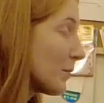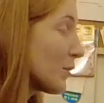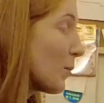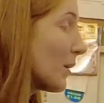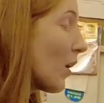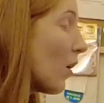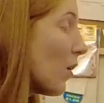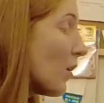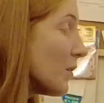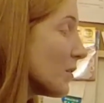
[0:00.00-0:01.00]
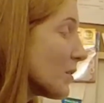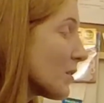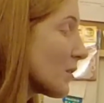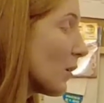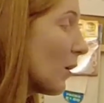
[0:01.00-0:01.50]
So
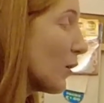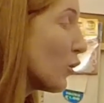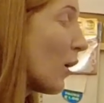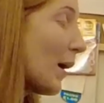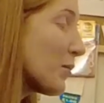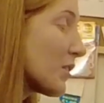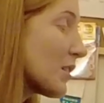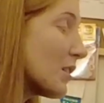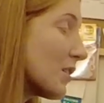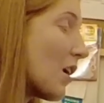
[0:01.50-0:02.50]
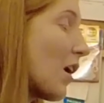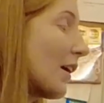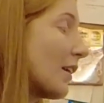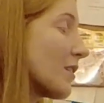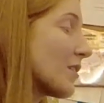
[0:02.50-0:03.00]
because your hamstrings are
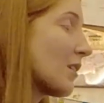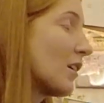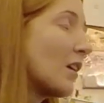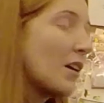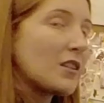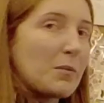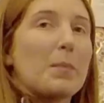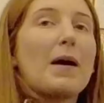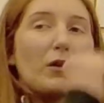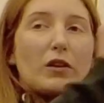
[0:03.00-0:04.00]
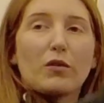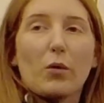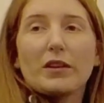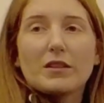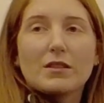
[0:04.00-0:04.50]
designed to propel you
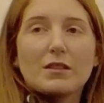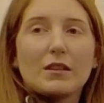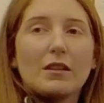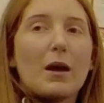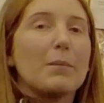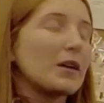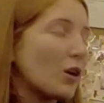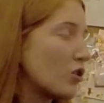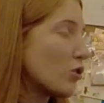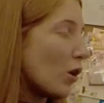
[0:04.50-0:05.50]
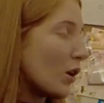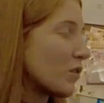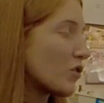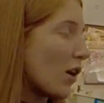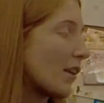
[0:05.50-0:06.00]
forwards, but because you're
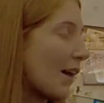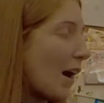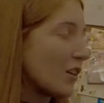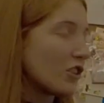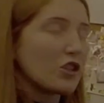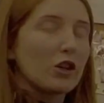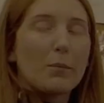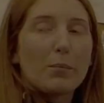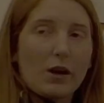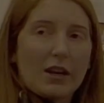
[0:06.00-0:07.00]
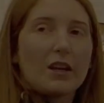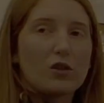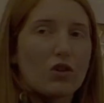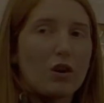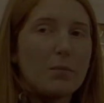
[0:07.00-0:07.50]
overstriding, they're actually doing a
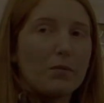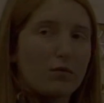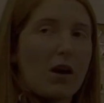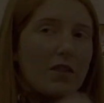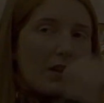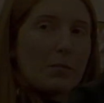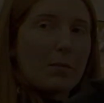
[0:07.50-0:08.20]
braking job rather than a